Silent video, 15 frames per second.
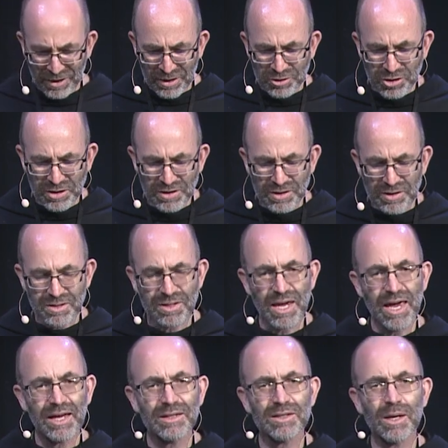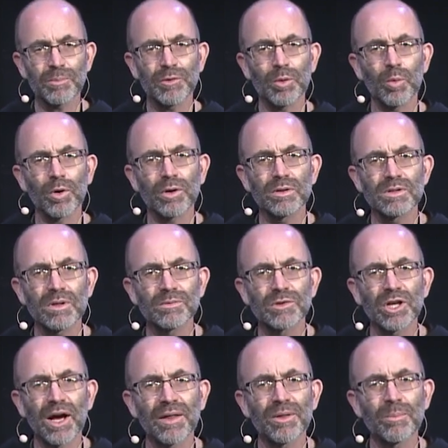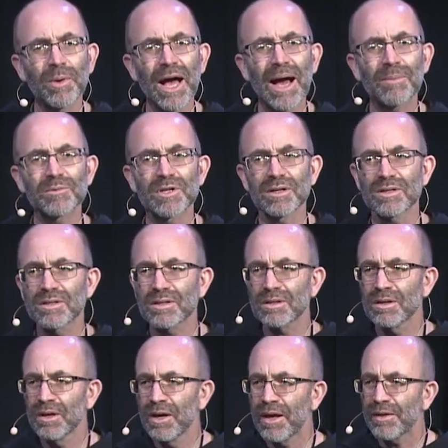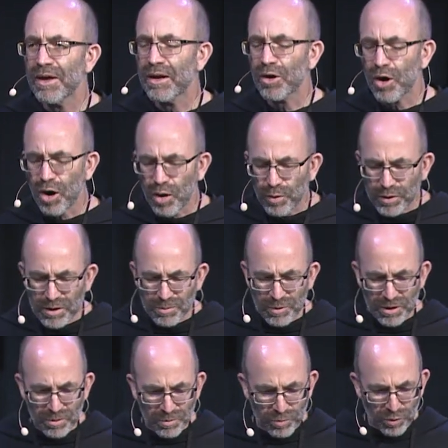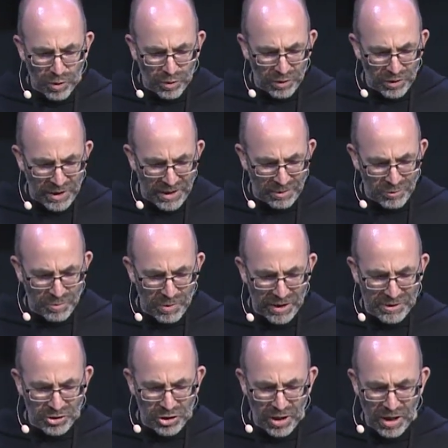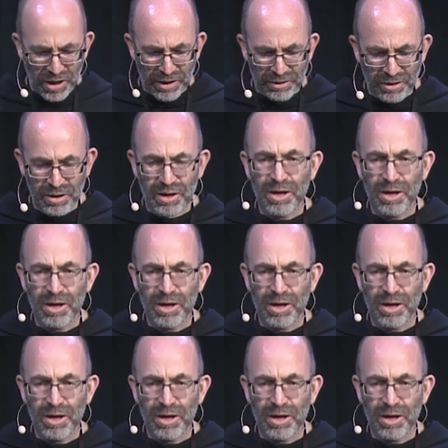Jesus takes up the words of John the Baptist that are already being proclaimed by John,